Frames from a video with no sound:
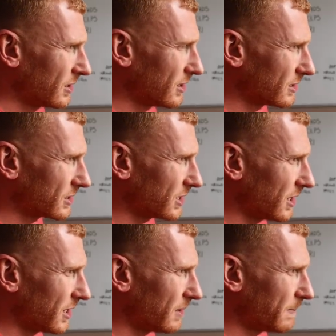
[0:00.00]
that's
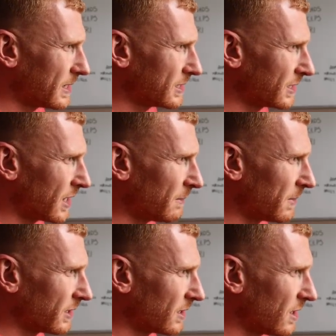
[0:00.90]
been set up
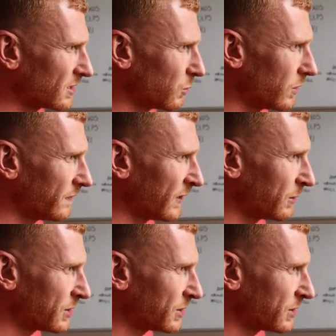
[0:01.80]
by the guys at OneFit,